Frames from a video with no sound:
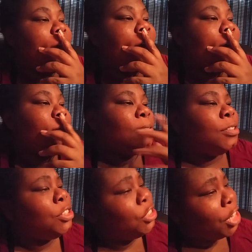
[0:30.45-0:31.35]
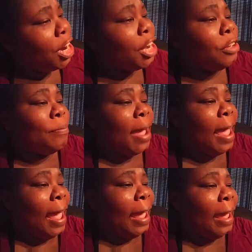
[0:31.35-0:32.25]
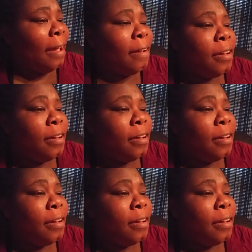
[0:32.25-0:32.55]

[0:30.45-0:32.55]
Uh, sure, you may.